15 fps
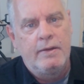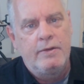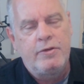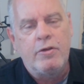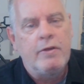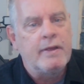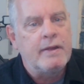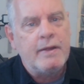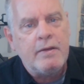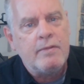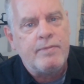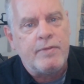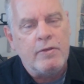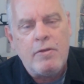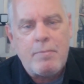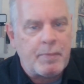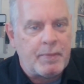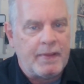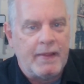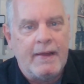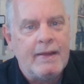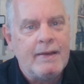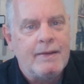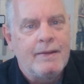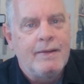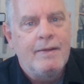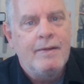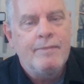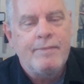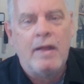during an interview, you remember that,
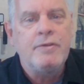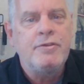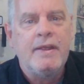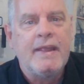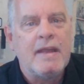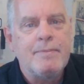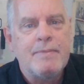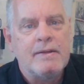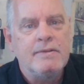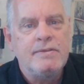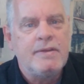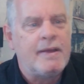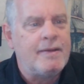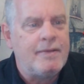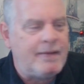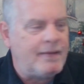Fauci came out and said,